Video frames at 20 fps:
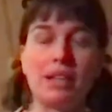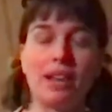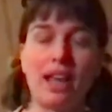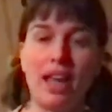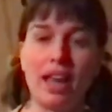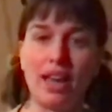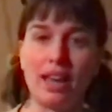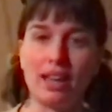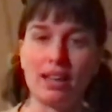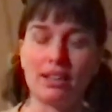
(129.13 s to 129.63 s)

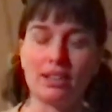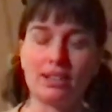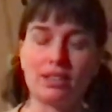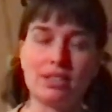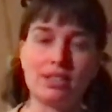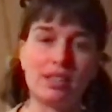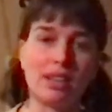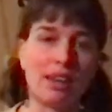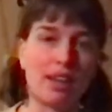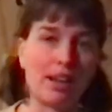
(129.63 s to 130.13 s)
hand is
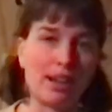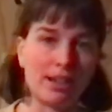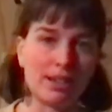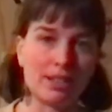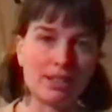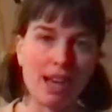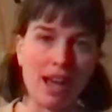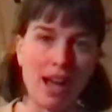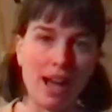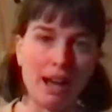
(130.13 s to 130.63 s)
sitting on
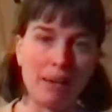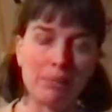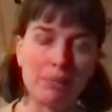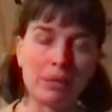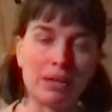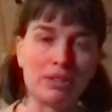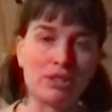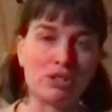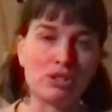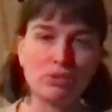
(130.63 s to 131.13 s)
top
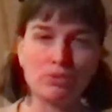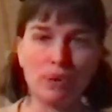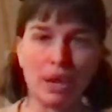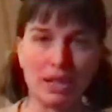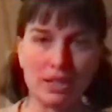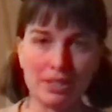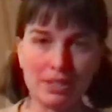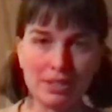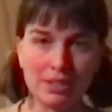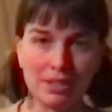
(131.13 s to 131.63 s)
and just
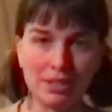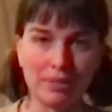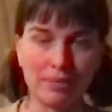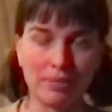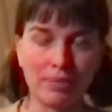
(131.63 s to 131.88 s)
resting.